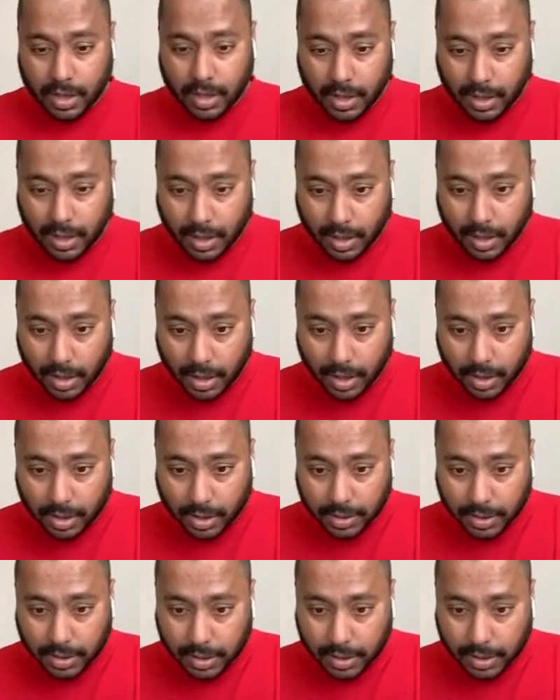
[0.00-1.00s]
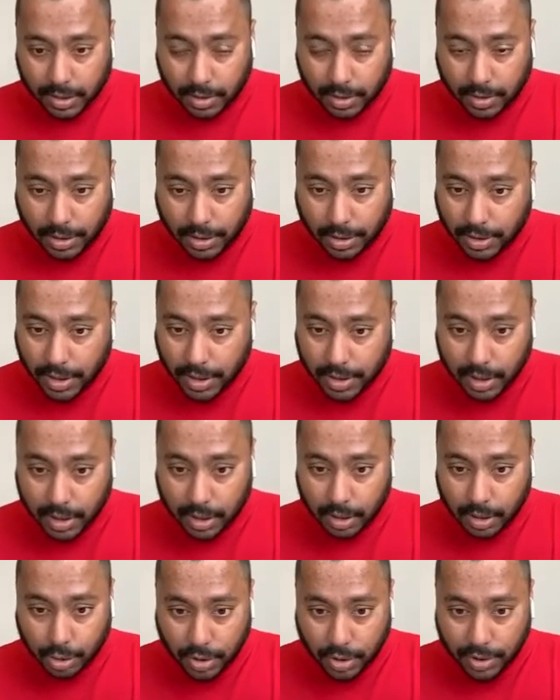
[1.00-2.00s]
All right, so these are
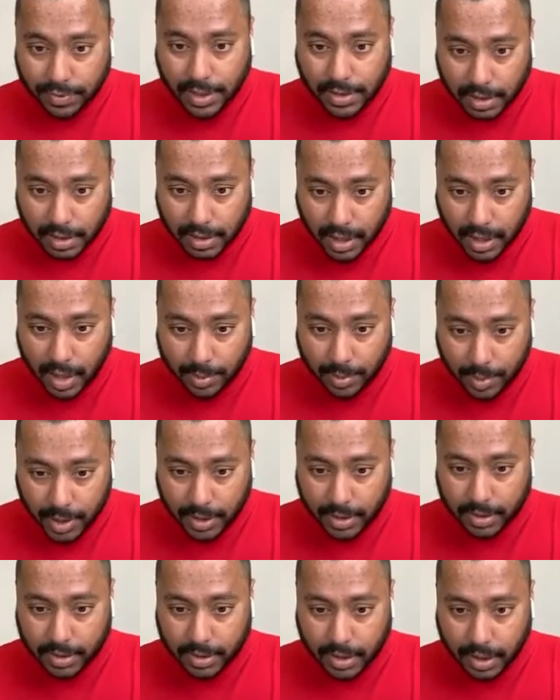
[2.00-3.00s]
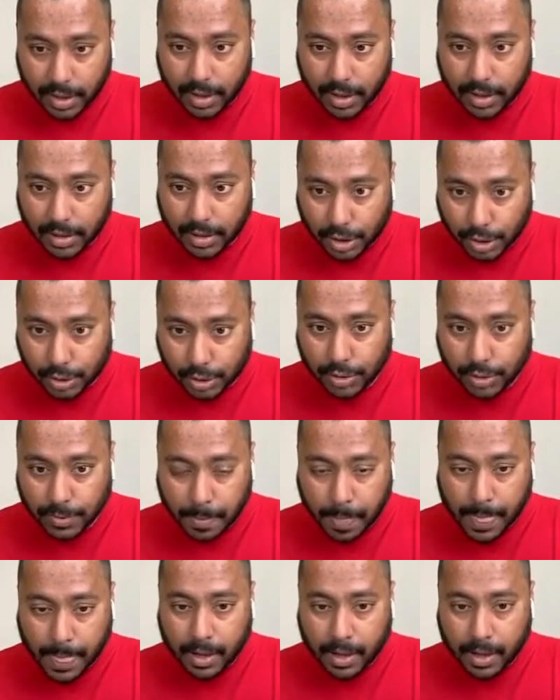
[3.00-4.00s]
the two events that are happening
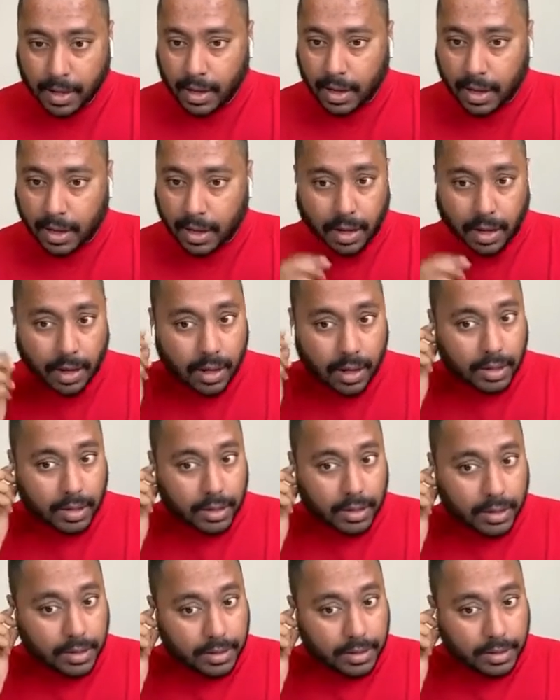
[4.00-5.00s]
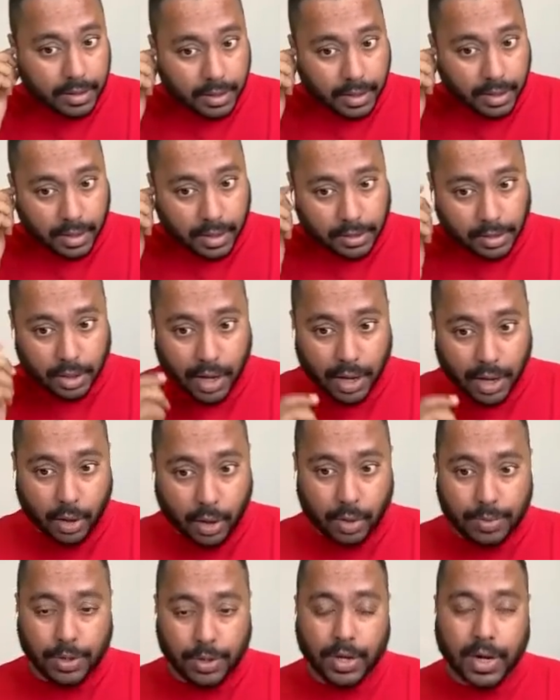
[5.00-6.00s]
soon. So I
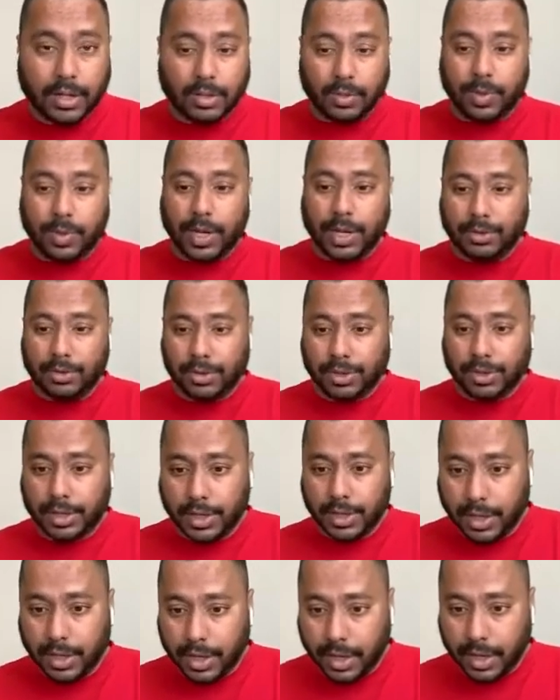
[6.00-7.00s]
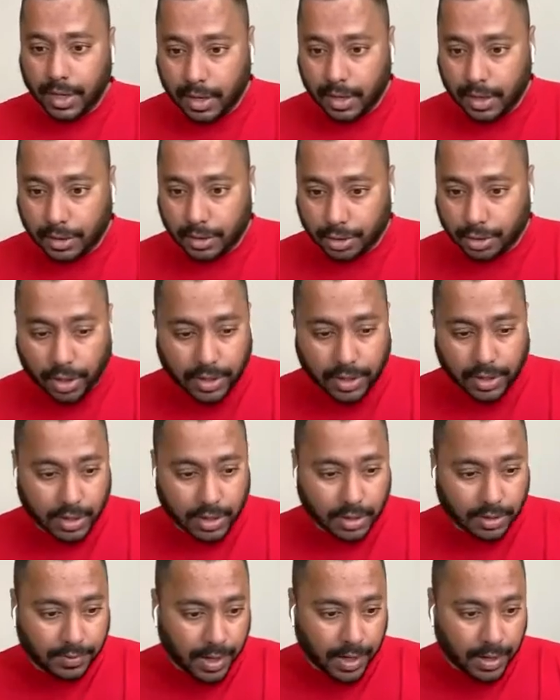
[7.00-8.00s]
hope you guys will be interested to join these
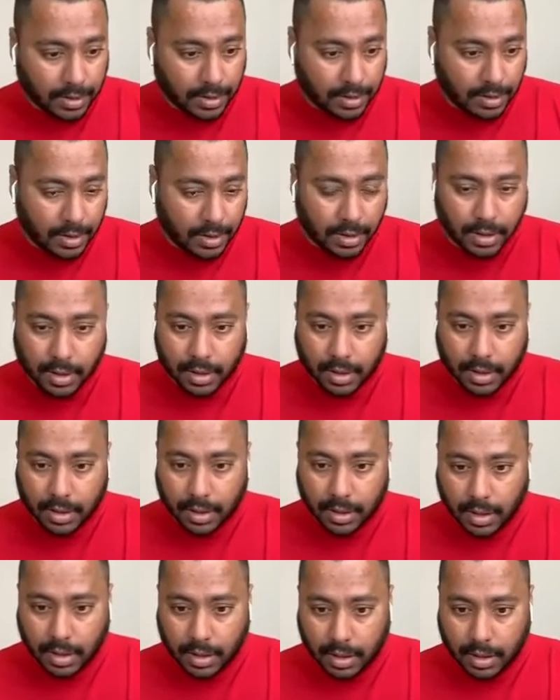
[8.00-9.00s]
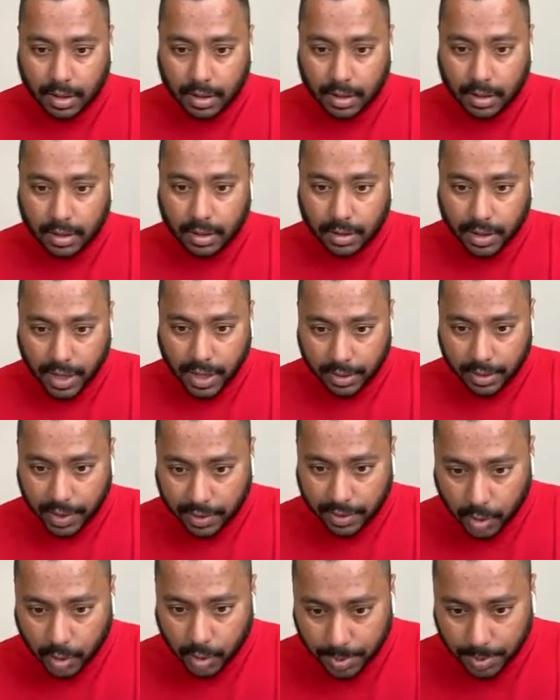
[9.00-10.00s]
events. Okay, we
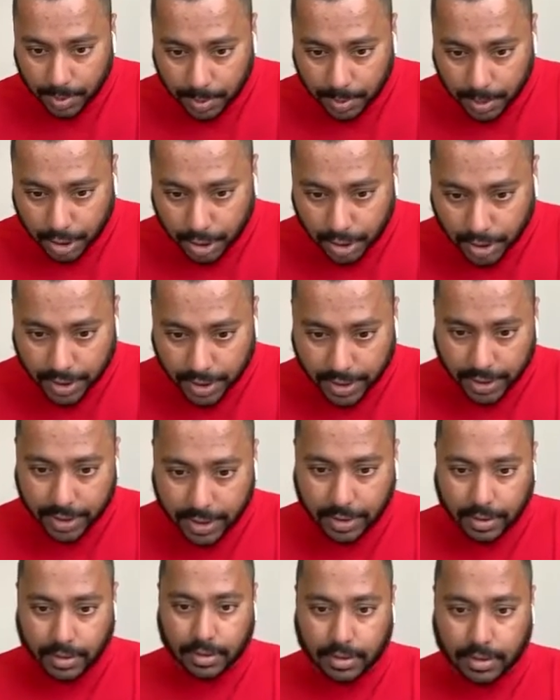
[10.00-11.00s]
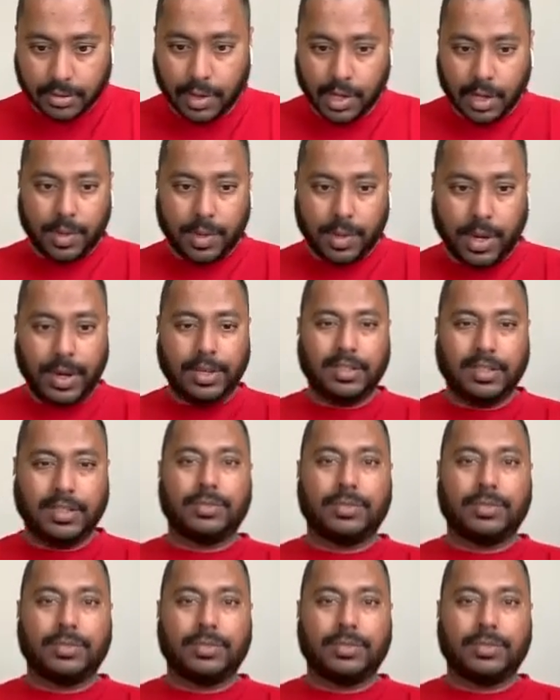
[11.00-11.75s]
have more people joining in. Welcome, guys.